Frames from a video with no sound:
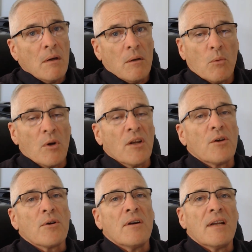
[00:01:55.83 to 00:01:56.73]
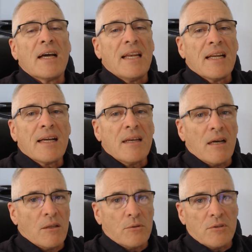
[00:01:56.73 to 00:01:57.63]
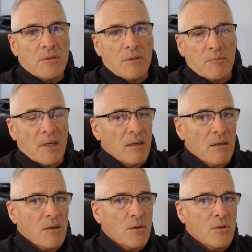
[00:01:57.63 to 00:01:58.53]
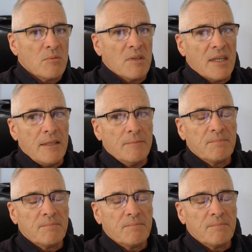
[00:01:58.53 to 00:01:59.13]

$199 of my hard-earned money,